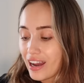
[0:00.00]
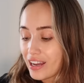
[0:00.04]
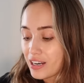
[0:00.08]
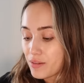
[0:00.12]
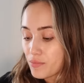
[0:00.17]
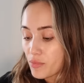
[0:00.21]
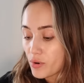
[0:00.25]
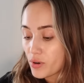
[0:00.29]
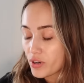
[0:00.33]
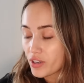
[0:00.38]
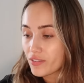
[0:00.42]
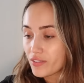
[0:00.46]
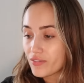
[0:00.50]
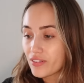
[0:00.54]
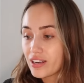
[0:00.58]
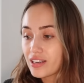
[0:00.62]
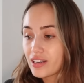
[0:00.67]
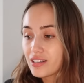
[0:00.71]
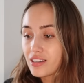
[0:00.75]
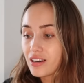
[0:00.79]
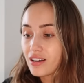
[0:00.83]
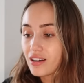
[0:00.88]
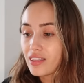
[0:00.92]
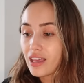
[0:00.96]
And Monica
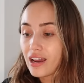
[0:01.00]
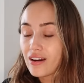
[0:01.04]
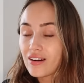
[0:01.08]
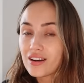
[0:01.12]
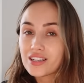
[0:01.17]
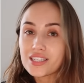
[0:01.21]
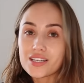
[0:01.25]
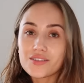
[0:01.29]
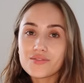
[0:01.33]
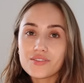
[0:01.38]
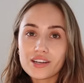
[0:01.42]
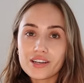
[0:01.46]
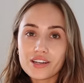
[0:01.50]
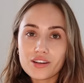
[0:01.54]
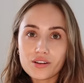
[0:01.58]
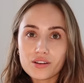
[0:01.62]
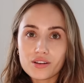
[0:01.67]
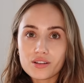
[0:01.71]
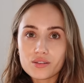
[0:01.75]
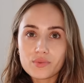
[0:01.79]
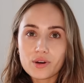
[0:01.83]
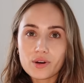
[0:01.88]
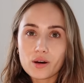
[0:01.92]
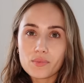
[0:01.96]
Vinader, they're actually really good
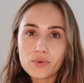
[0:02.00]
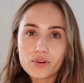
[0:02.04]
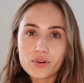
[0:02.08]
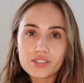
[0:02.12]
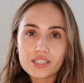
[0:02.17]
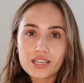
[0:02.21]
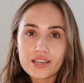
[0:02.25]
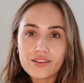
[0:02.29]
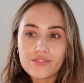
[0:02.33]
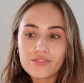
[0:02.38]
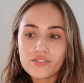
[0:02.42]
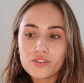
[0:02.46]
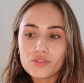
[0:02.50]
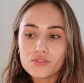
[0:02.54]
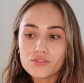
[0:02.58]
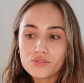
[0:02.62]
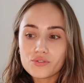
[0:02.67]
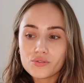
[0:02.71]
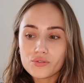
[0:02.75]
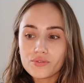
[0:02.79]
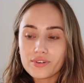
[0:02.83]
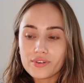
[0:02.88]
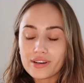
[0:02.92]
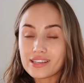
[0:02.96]
as well, because if your
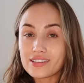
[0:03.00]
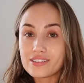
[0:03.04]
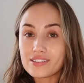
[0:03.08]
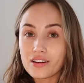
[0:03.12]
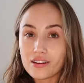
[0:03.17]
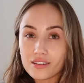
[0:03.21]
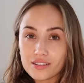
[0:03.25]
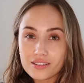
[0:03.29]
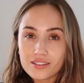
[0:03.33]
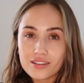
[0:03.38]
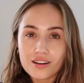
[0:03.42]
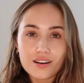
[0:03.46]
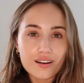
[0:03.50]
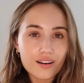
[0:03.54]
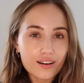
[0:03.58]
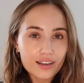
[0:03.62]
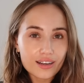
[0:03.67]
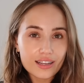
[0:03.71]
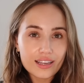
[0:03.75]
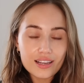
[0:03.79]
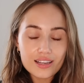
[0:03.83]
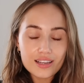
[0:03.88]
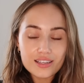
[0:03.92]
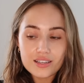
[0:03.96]
jewellery does
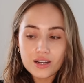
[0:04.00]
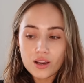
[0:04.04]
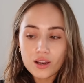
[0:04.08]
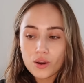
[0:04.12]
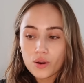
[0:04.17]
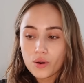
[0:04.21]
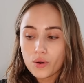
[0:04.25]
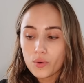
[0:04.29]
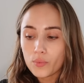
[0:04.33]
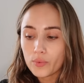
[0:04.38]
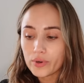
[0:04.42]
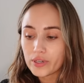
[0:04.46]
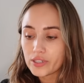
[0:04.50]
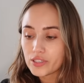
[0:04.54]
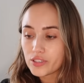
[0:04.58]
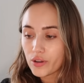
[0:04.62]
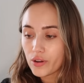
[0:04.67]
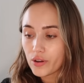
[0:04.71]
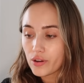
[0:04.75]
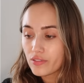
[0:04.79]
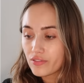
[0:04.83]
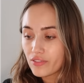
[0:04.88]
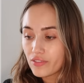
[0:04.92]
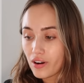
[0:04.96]
tarnish, which
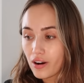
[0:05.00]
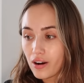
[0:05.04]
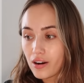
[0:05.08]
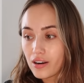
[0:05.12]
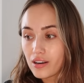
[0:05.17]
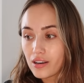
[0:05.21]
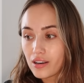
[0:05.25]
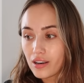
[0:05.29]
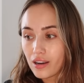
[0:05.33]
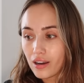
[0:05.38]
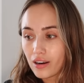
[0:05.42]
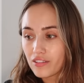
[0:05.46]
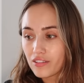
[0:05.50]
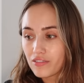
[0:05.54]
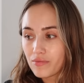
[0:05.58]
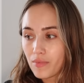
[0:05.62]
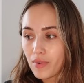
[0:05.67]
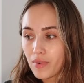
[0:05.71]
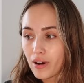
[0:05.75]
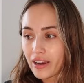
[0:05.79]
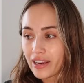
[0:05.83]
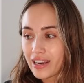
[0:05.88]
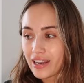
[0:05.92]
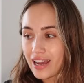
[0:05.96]
so far none of
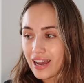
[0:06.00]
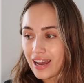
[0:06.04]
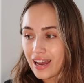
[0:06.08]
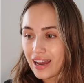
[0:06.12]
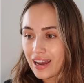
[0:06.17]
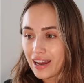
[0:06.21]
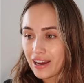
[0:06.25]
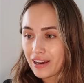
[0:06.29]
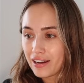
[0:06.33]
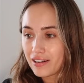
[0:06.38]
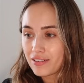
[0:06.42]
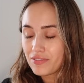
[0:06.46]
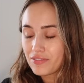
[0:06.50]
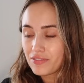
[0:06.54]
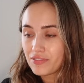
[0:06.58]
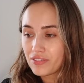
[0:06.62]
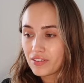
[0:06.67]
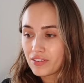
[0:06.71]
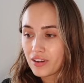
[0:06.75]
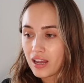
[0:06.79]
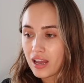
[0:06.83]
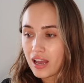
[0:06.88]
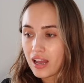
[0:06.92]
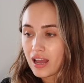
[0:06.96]
mine have,
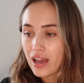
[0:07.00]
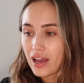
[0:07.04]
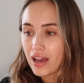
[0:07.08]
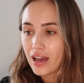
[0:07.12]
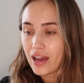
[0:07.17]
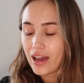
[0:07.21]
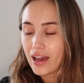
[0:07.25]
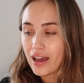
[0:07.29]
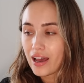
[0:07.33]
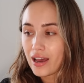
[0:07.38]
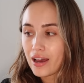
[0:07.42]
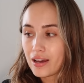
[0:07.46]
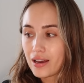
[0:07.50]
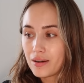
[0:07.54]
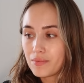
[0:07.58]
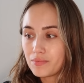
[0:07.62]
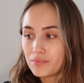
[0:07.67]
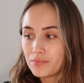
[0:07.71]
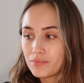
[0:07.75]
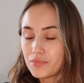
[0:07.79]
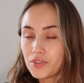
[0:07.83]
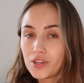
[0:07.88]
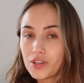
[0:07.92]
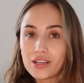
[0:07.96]

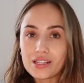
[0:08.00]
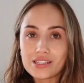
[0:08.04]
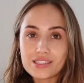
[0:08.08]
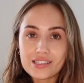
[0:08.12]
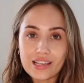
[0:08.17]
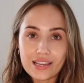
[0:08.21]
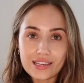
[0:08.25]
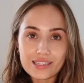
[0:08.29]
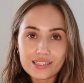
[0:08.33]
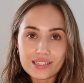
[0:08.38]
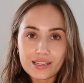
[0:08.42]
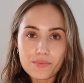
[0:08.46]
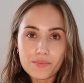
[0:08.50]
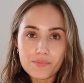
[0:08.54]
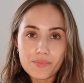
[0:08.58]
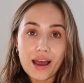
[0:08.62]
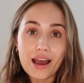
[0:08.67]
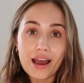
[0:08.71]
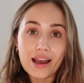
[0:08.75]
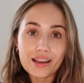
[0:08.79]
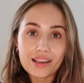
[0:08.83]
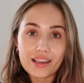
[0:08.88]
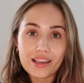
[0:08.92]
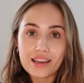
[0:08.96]
you can send it
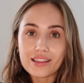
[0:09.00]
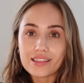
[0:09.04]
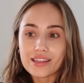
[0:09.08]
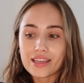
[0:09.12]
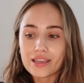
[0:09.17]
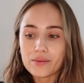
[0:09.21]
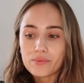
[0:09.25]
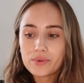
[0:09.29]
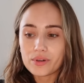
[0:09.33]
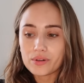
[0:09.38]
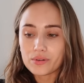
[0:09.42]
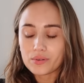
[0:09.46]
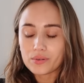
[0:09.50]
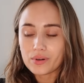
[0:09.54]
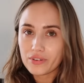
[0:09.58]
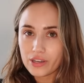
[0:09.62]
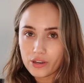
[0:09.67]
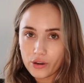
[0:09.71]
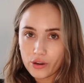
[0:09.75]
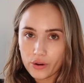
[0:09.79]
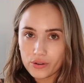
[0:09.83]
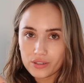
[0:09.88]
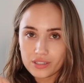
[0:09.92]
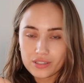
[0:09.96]
back and they will
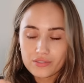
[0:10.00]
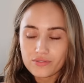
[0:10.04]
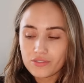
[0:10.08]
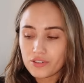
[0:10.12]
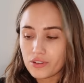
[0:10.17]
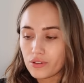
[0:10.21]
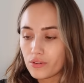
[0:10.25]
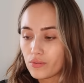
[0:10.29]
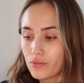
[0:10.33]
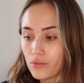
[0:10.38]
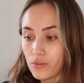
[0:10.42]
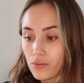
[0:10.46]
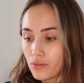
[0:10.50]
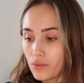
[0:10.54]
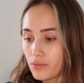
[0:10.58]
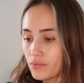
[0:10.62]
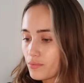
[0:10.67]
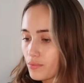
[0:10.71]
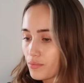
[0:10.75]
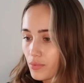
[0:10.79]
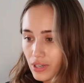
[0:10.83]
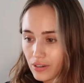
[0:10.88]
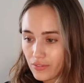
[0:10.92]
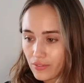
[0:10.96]
recoat it for you or
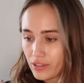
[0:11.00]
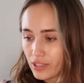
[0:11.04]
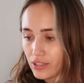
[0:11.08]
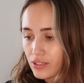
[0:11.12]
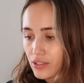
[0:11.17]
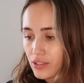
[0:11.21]
whatever they